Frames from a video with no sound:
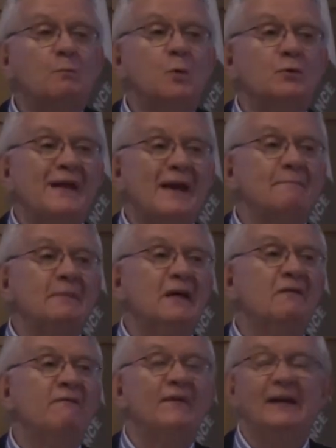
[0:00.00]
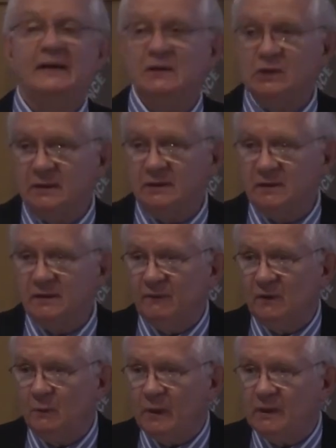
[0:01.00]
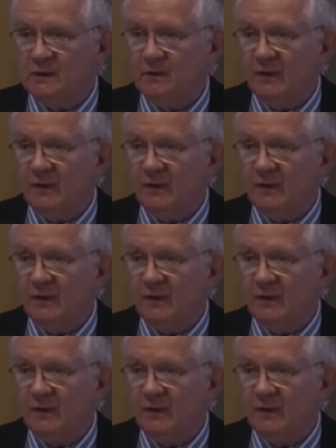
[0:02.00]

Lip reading: Potemkin villages, if you wish.